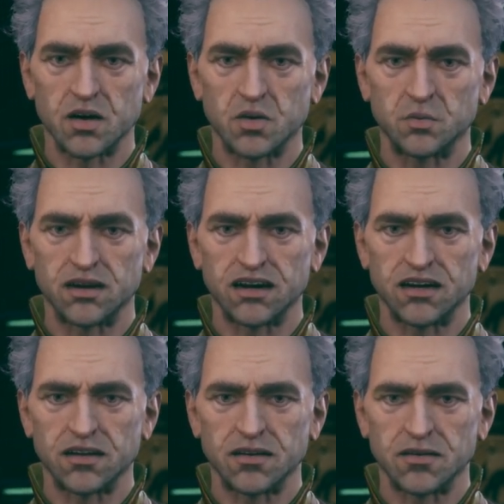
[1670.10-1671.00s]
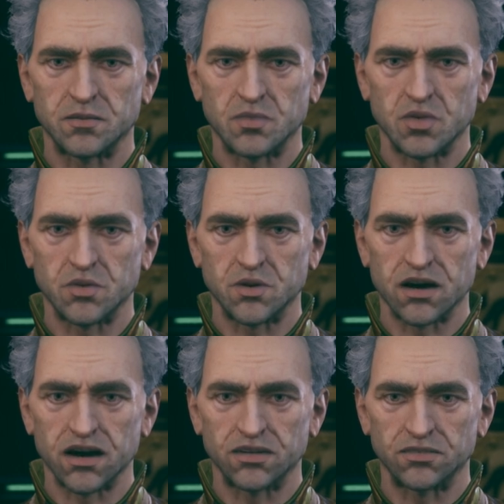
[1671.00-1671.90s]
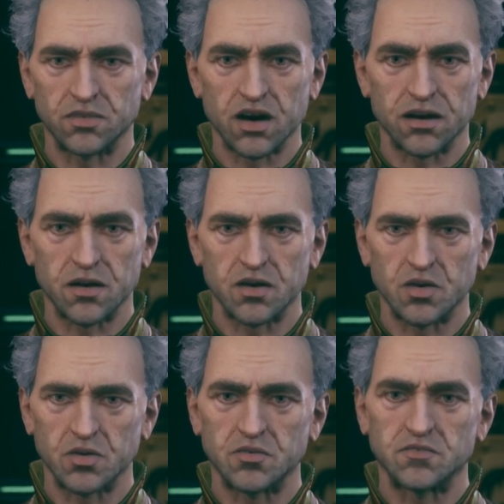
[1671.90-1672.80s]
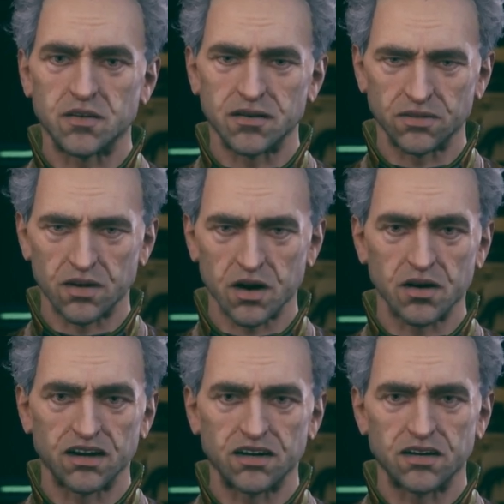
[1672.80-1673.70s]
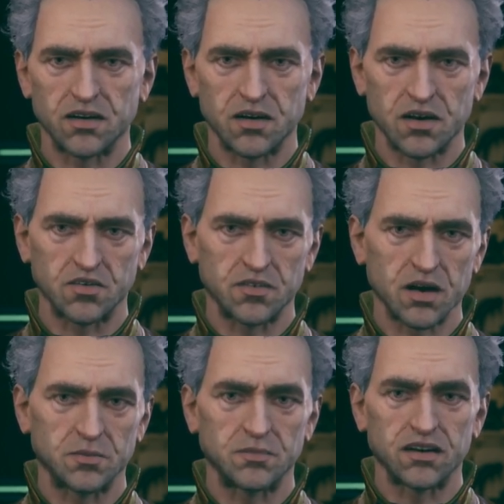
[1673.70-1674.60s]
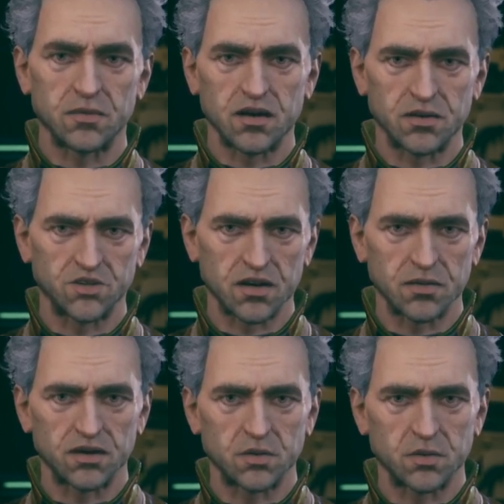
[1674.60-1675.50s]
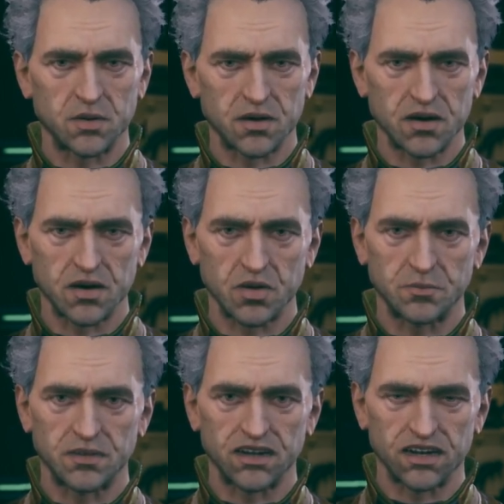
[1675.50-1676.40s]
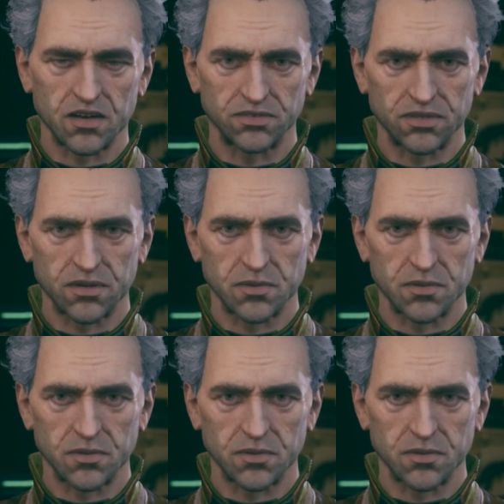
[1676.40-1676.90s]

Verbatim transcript: our way, the board has a stranglehold over this colony, and we've all been conditioned into total obedience.